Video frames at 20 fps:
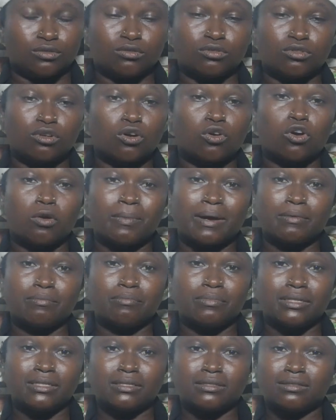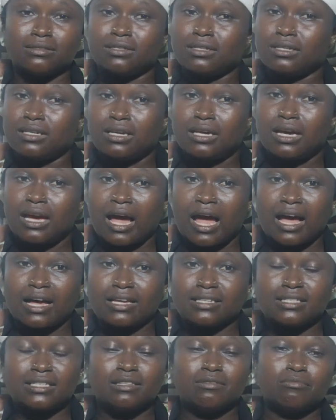Do not come and be
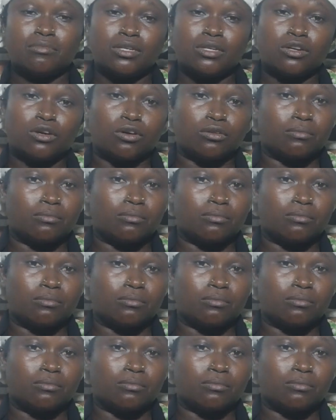asking me